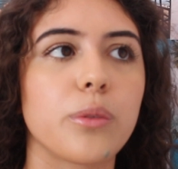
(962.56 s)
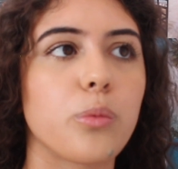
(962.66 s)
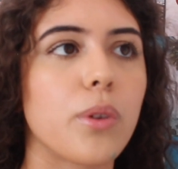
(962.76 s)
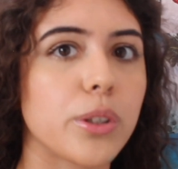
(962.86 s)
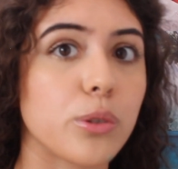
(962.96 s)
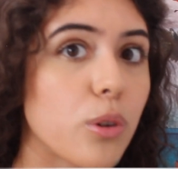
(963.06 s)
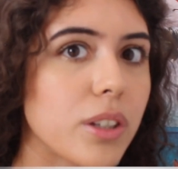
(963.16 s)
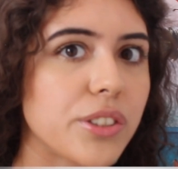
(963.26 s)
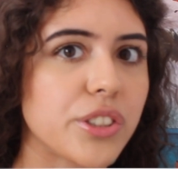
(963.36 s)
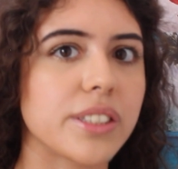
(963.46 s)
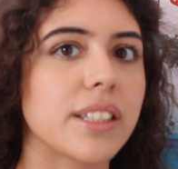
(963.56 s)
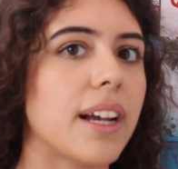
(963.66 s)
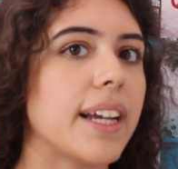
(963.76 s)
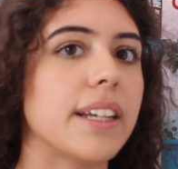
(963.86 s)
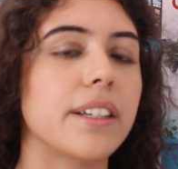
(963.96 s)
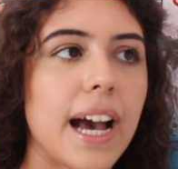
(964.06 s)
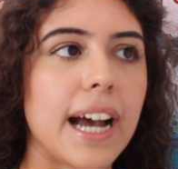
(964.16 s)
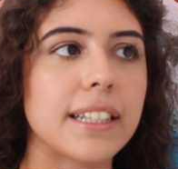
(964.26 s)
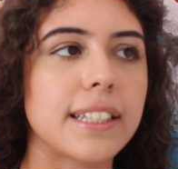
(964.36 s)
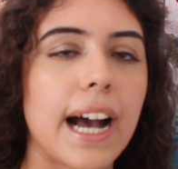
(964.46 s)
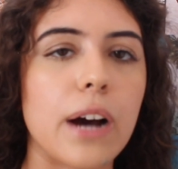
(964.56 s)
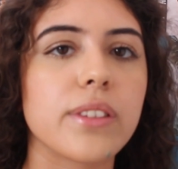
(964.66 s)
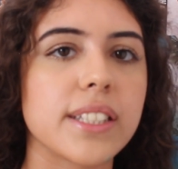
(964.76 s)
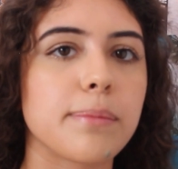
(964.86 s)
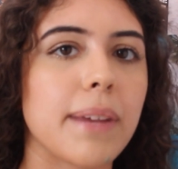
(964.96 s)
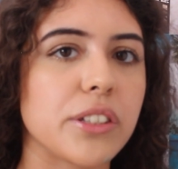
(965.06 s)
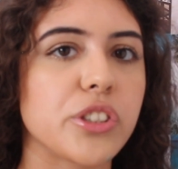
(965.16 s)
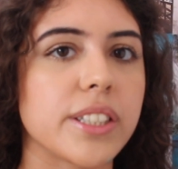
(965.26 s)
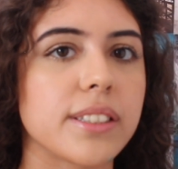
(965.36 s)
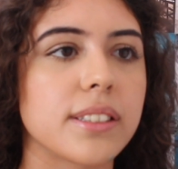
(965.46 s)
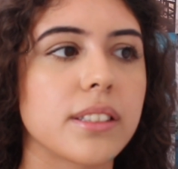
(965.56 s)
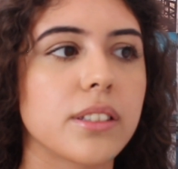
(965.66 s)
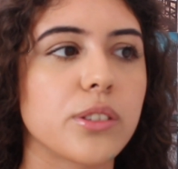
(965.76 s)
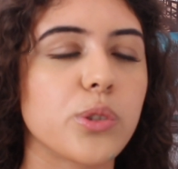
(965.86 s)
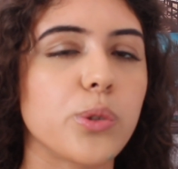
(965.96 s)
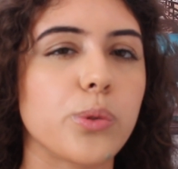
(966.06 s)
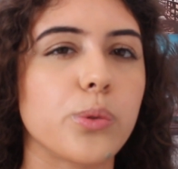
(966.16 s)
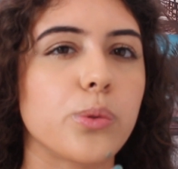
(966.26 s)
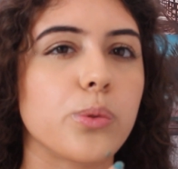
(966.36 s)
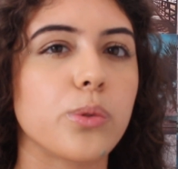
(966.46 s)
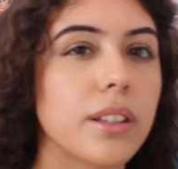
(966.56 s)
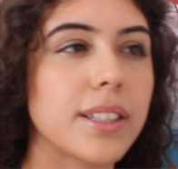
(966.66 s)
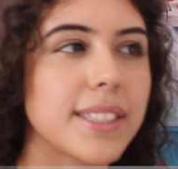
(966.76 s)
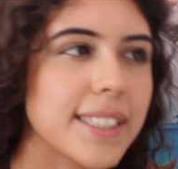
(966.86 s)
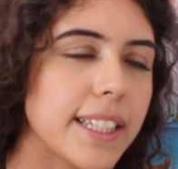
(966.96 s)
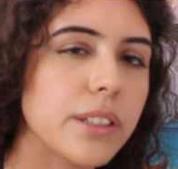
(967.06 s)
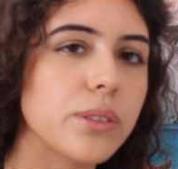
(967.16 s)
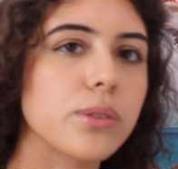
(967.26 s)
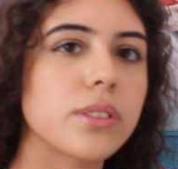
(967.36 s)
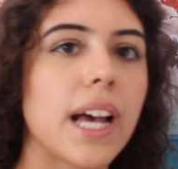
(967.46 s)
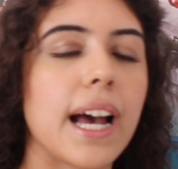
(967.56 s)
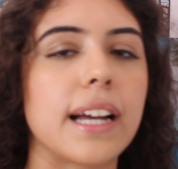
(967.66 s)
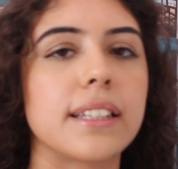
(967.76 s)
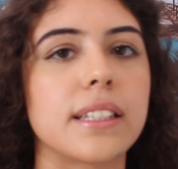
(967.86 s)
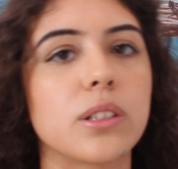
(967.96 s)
what your knowledge is like, and how this matches to the skills and the